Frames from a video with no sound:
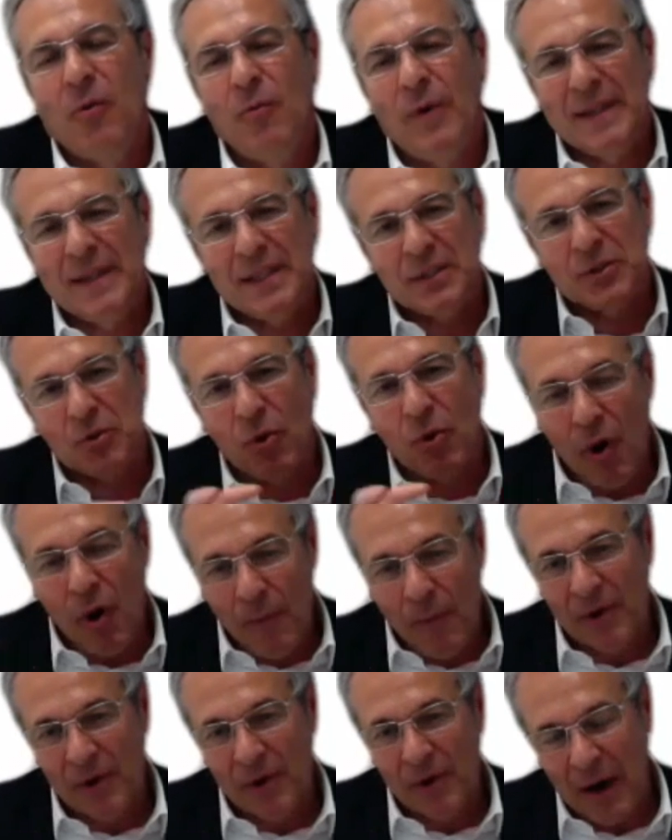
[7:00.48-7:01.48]
What is
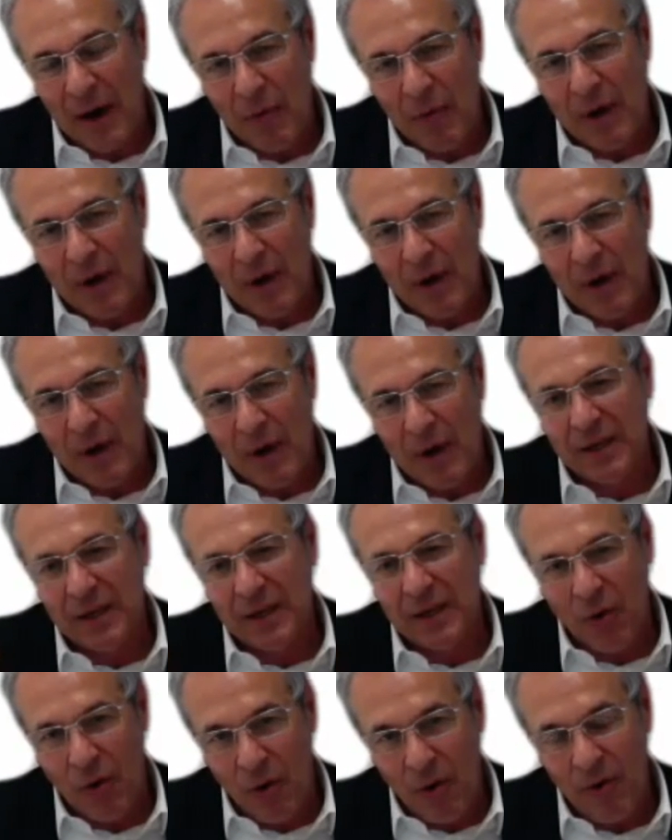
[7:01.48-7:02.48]
common, however, in
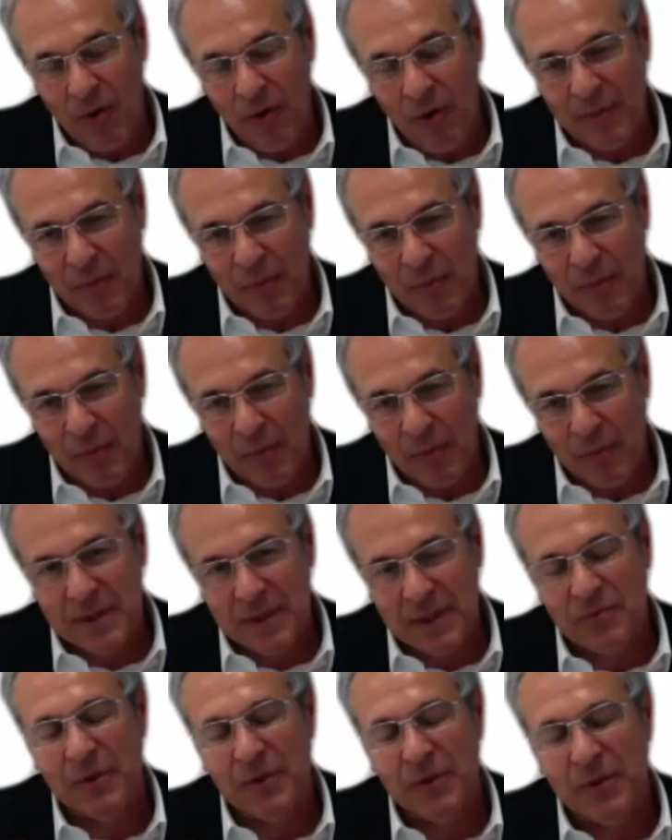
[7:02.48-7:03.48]
all the
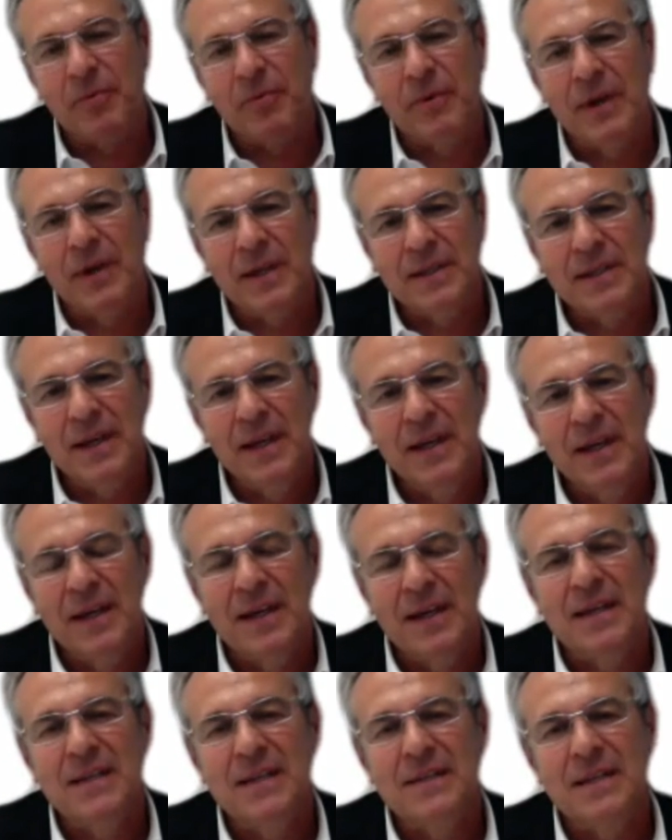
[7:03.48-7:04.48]
properties we operate
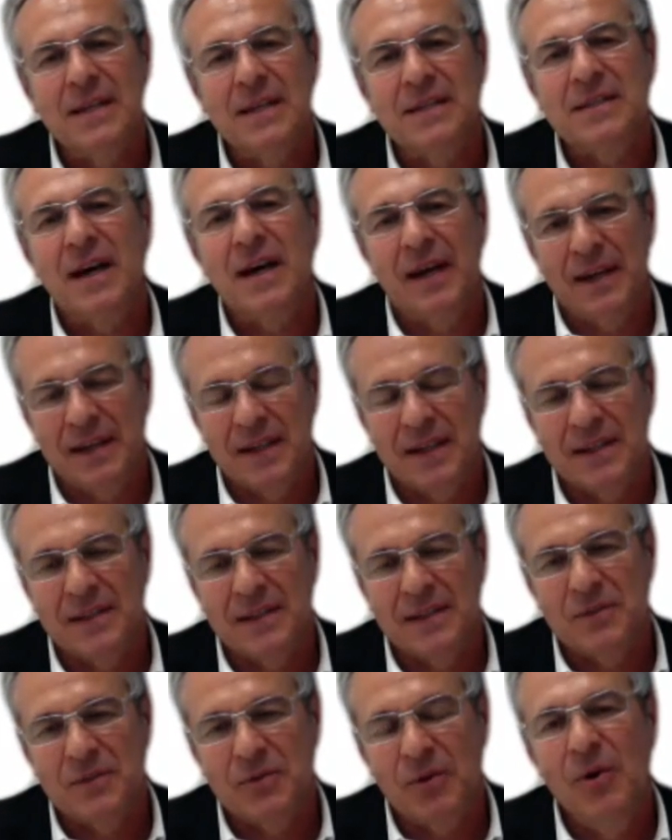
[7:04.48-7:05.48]
is the
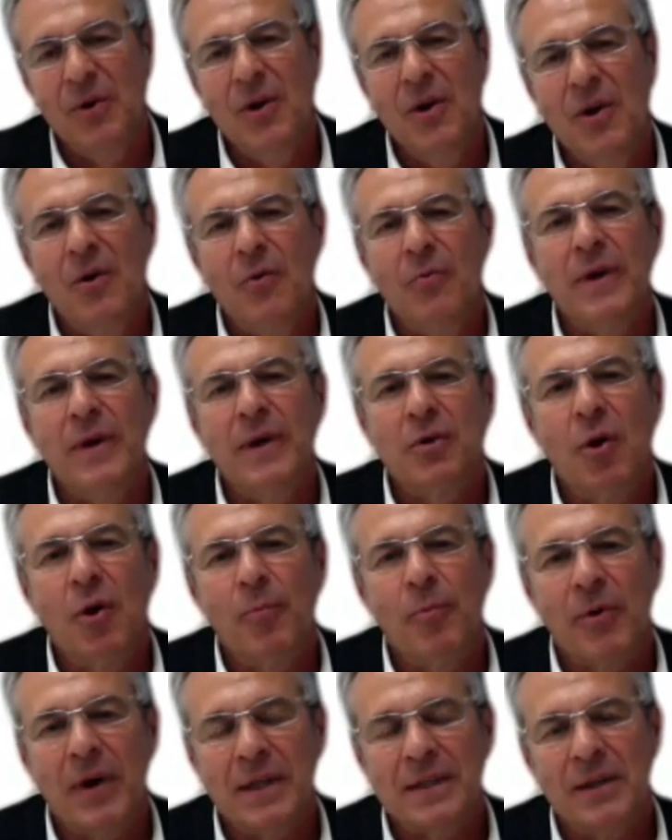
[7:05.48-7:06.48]
science. So we
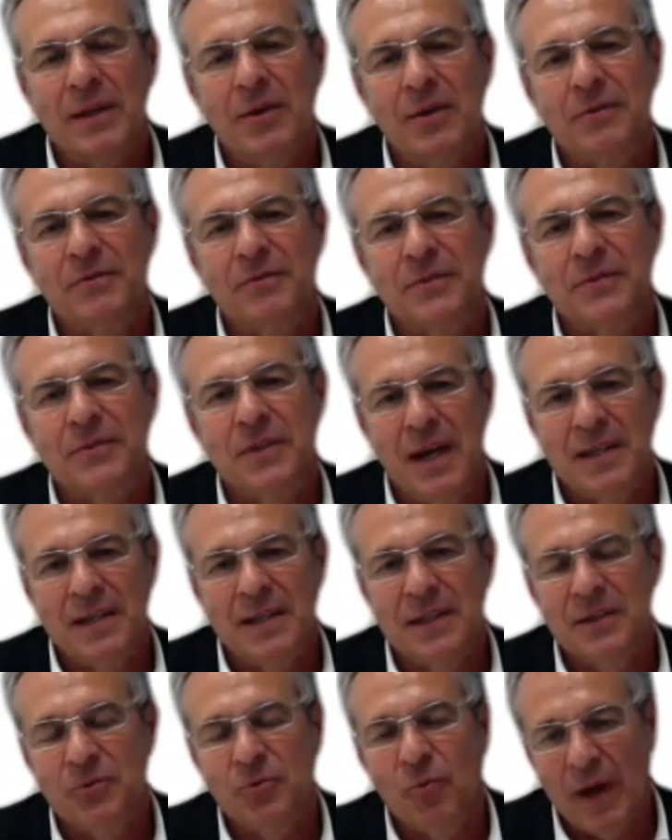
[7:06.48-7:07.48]
incorporate a lot of
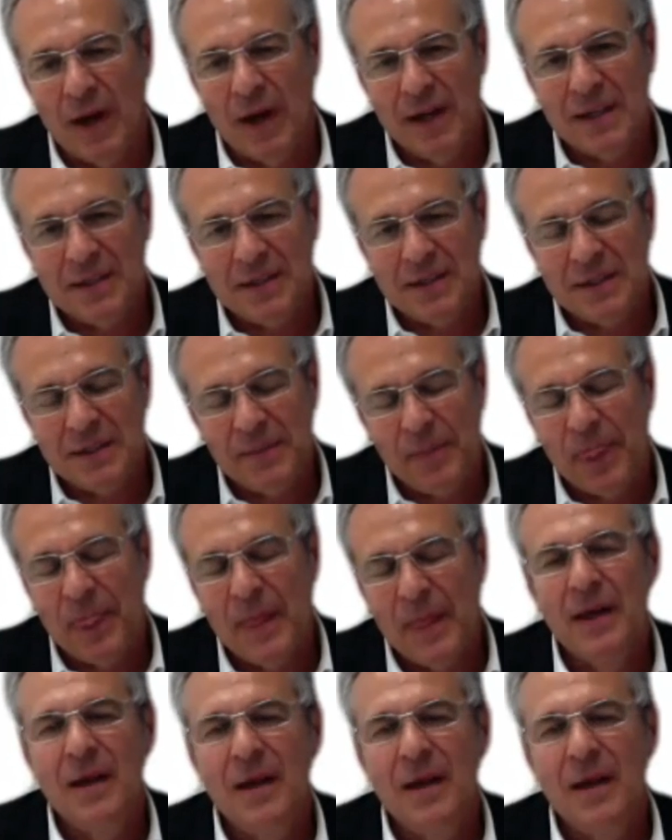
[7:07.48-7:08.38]
science into wellness.